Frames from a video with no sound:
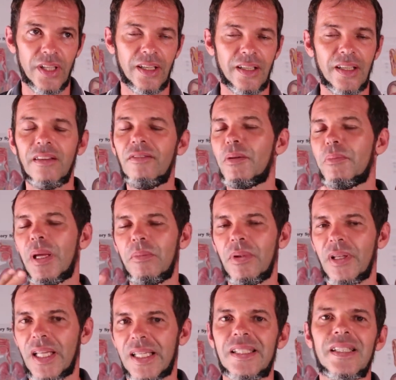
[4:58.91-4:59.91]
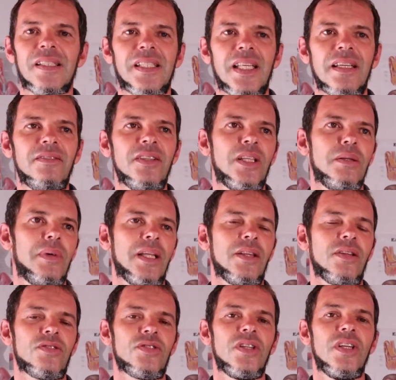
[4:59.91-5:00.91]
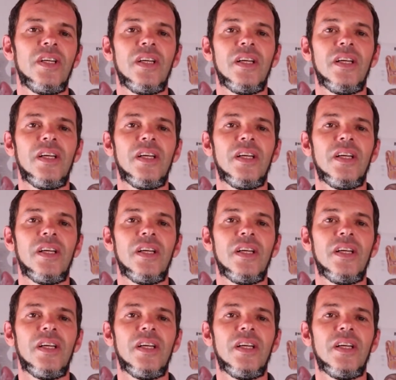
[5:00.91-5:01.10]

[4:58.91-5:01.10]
like even maybe less than 70 meters,